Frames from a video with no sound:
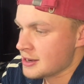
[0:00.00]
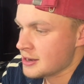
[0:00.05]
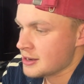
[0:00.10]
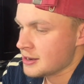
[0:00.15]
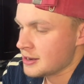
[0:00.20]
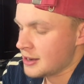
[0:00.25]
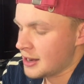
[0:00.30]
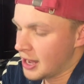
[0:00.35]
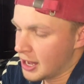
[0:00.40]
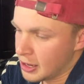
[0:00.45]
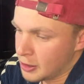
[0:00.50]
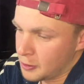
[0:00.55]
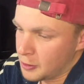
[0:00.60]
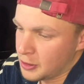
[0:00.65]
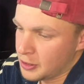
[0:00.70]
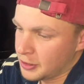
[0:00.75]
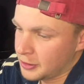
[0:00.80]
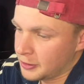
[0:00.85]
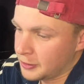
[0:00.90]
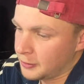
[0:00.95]
Now,
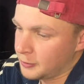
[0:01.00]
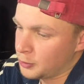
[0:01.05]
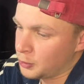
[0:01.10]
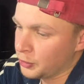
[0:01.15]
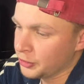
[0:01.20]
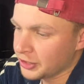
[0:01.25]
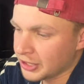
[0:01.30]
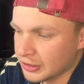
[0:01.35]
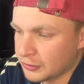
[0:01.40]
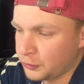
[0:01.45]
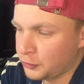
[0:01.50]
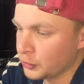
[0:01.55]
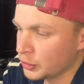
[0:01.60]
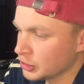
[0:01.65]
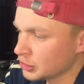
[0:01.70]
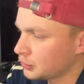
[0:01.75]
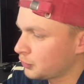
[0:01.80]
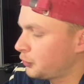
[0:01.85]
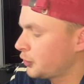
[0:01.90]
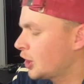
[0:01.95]
with that
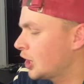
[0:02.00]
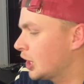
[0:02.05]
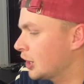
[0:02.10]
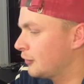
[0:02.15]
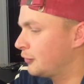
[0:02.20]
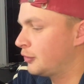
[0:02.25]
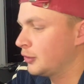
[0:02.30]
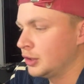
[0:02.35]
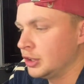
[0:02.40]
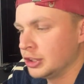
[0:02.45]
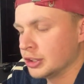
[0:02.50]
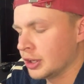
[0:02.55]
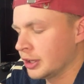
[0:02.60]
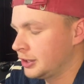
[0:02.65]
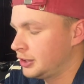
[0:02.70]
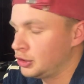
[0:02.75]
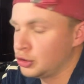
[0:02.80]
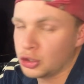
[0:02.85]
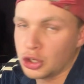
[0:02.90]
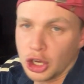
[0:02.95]
first five,
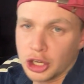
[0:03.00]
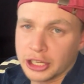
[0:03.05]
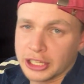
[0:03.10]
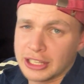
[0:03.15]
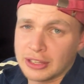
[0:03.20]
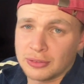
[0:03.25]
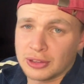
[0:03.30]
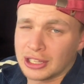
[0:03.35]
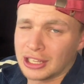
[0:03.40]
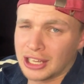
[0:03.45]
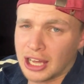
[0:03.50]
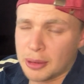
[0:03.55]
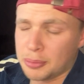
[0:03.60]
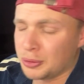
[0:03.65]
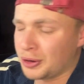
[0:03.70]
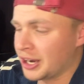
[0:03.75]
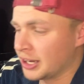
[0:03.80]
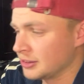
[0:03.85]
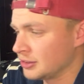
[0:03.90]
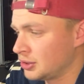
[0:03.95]
you got to give the upper
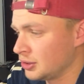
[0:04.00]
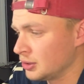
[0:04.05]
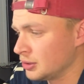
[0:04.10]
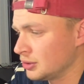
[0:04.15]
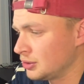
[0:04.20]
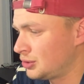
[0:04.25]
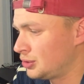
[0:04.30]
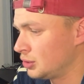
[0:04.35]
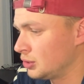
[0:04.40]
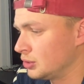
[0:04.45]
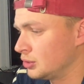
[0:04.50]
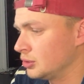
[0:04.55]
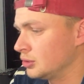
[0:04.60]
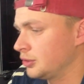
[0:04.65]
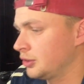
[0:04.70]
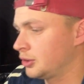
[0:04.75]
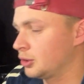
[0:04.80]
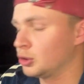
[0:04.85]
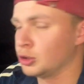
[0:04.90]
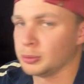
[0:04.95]
hand to
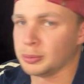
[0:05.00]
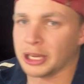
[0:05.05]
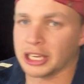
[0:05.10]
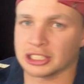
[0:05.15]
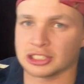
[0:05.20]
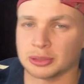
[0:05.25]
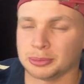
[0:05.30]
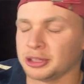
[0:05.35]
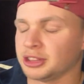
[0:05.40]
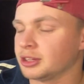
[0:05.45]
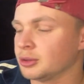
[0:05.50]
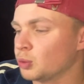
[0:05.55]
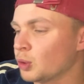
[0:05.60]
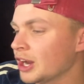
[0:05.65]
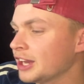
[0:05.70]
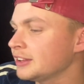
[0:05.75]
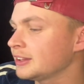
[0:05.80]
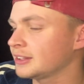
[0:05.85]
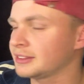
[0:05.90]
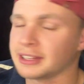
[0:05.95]
the All Blacks. I mean, the
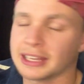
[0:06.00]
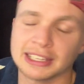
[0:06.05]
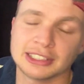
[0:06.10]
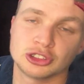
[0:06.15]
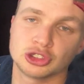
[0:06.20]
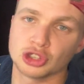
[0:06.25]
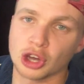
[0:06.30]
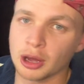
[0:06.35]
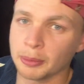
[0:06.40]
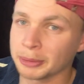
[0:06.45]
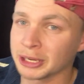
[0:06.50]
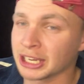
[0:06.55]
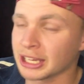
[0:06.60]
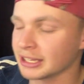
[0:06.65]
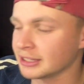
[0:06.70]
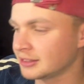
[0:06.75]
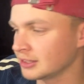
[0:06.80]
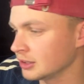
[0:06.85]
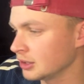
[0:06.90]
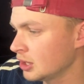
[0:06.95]
way that they
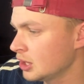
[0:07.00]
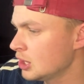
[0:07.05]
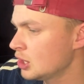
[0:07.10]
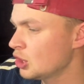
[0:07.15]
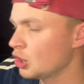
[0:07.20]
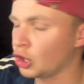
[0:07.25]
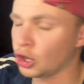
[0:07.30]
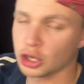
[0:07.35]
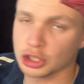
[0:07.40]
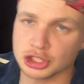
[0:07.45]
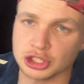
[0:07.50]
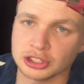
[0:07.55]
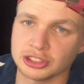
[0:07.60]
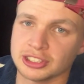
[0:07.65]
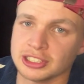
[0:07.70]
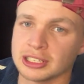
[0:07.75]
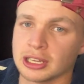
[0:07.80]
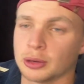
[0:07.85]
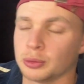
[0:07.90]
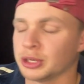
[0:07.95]
dominated
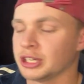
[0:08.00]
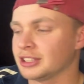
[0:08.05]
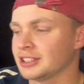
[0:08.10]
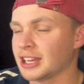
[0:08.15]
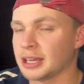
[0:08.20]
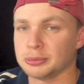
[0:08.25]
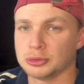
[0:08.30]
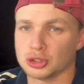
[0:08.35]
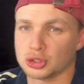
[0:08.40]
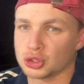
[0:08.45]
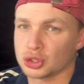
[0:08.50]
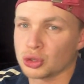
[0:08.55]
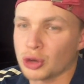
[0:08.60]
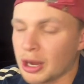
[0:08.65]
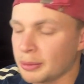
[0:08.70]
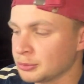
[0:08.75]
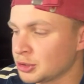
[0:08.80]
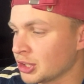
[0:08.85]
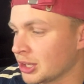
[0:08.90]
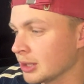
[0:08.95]
Argentina when it came to
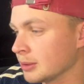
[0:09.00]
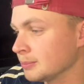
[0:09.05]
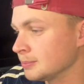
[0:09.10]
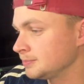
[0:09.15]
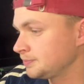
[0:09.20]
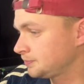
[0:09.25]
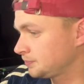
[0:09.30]
scrum time